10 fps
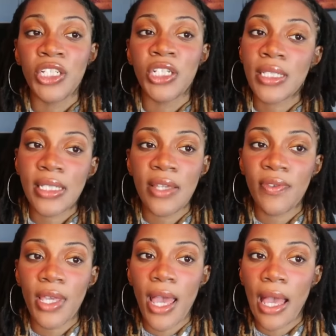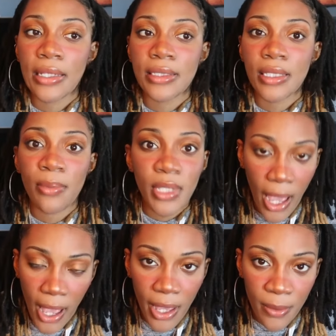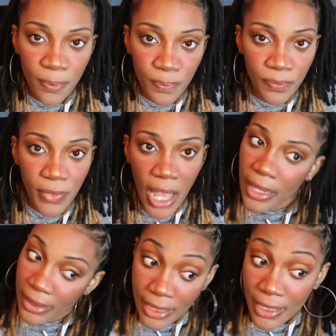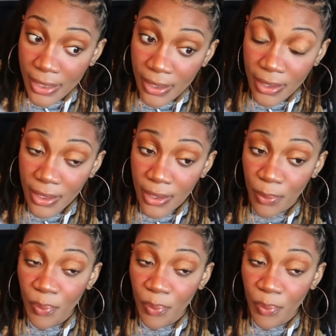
Just give it some time, at least.